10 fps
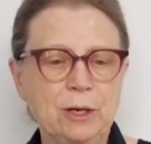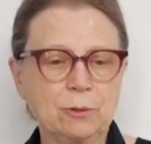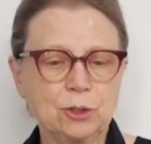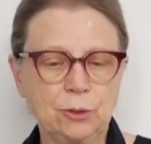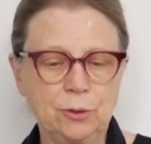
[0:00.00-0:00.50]
I
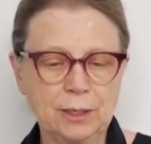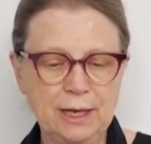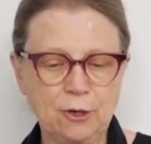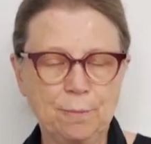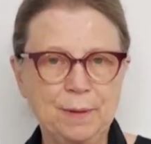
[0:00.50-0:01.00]
will show you
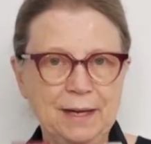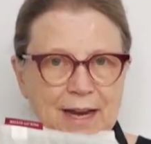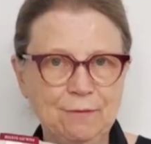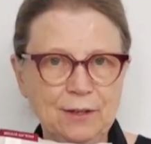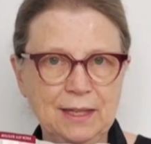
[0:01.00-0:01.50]
later, but
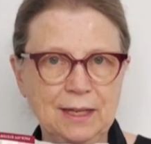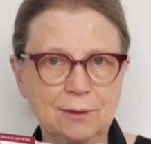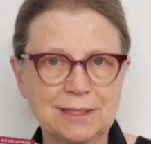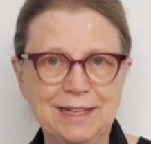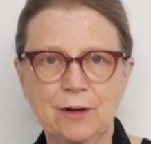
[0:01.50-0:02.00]
everything
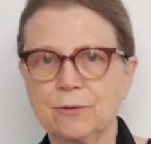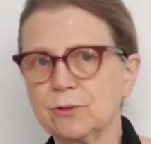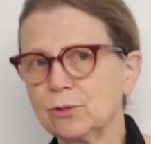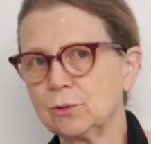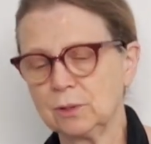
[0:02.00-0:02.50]
goes in here.
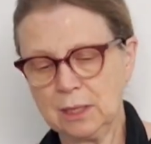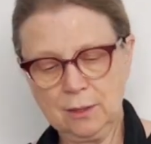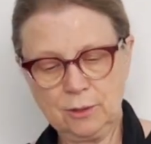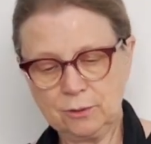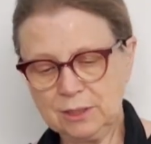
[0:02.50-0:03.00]

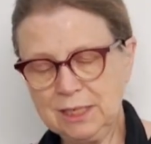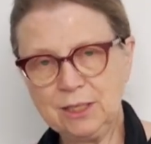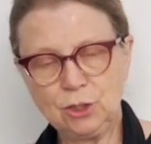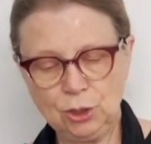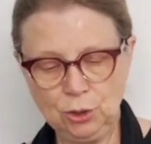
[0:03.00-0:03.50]
There's
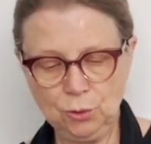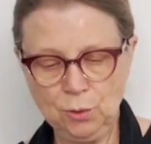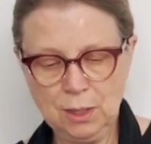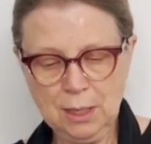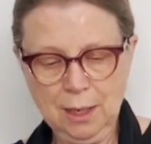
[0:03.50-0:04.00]

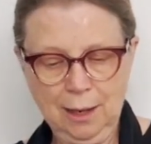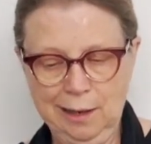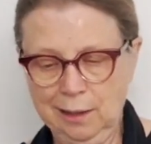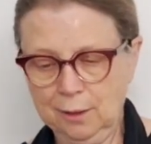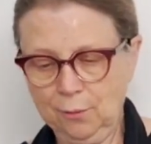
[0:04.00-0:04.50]
tissue,
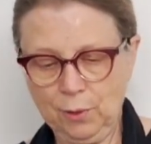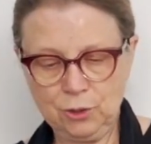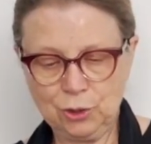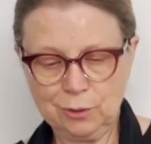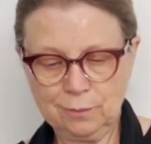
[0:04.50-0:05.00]

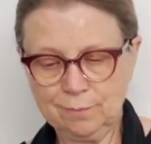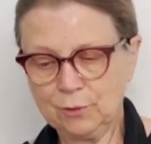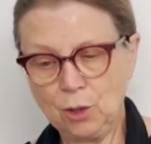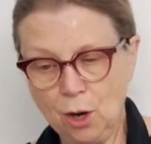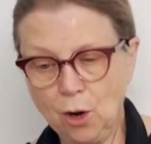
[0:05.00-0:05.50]
which you